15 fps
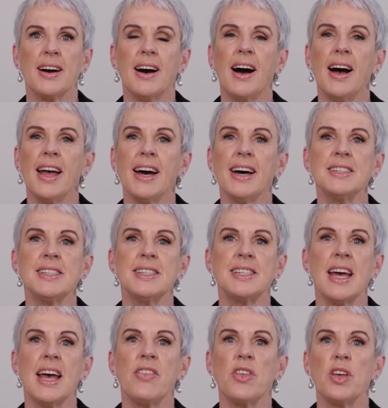I
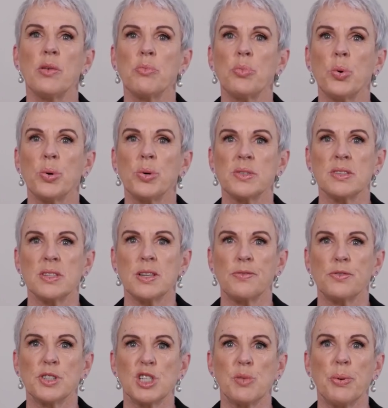understand the importance of
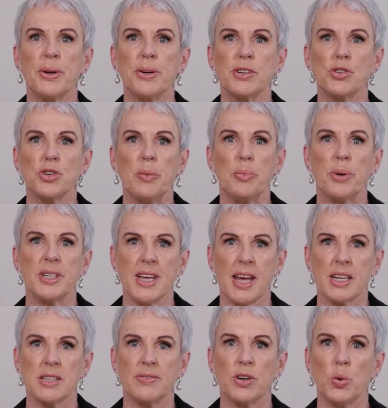respiratory
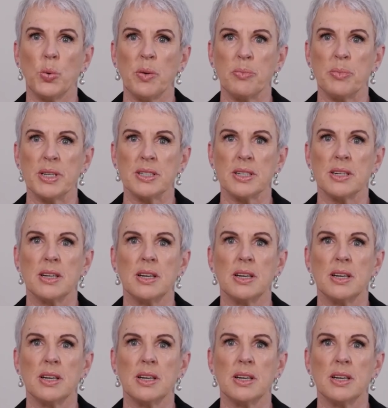protective equipment,